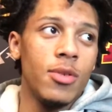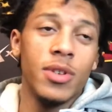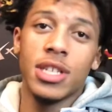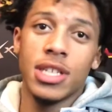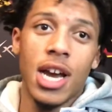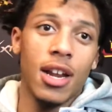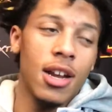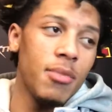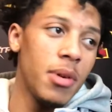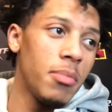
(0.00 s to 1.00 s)
We just got to
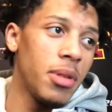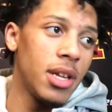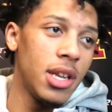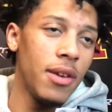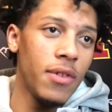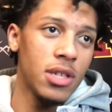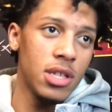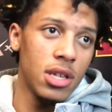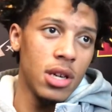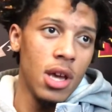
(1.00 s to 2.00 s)
come in and play defense
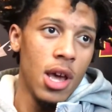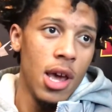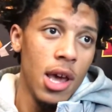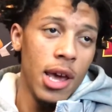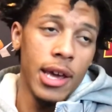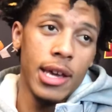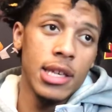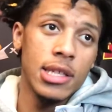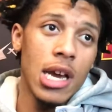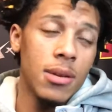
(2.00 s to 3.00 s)
and
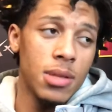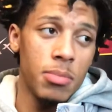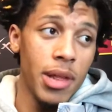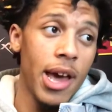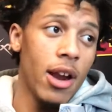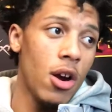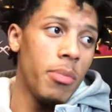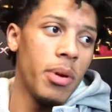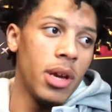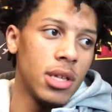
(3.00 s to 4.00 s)
get stops to play at
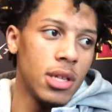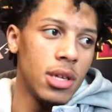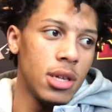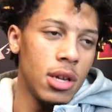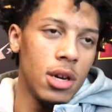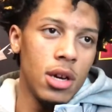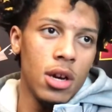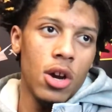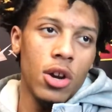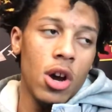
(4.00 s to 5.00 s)
our pace
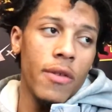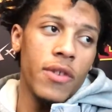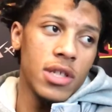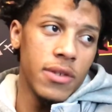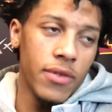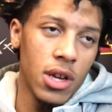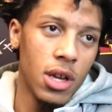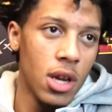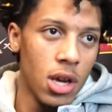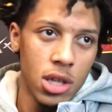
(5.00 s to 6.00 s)
on the offensive end.
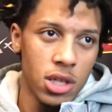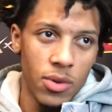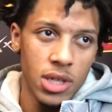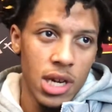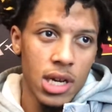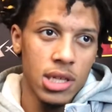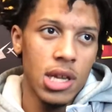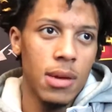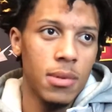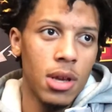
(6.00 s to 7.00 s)
So we just got to
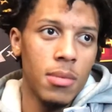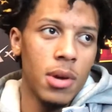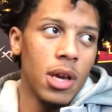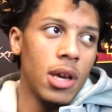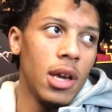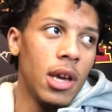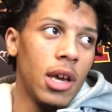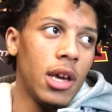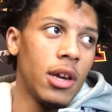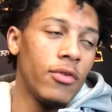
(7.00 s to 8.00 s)
stop them and
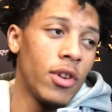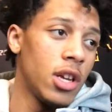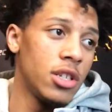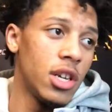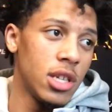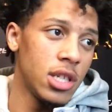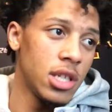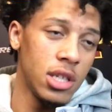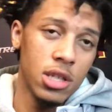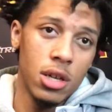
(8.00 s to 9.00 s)
run a
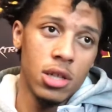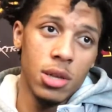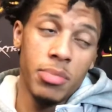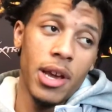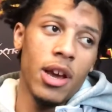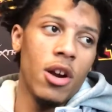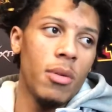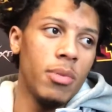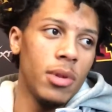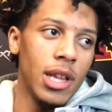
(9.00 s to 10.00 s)
transition to play at
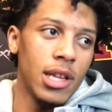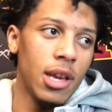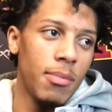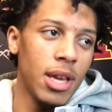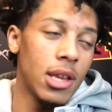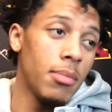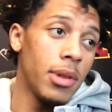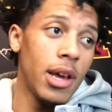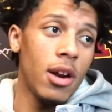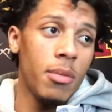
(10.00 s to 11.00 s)
our let them make them
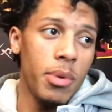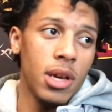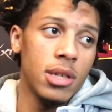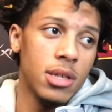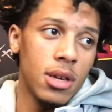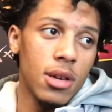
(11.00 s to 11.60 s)
play at our pace.